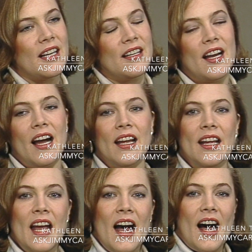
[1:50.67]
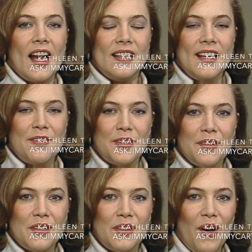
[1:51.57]
I, I, I had never
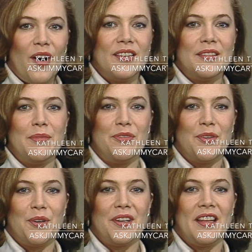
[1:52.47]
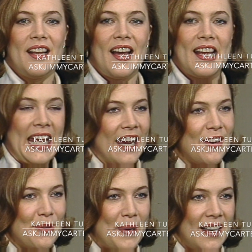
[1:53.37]
thought before that I
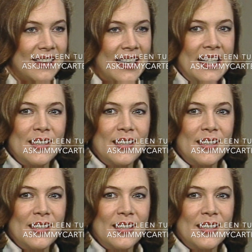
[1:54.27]
cared about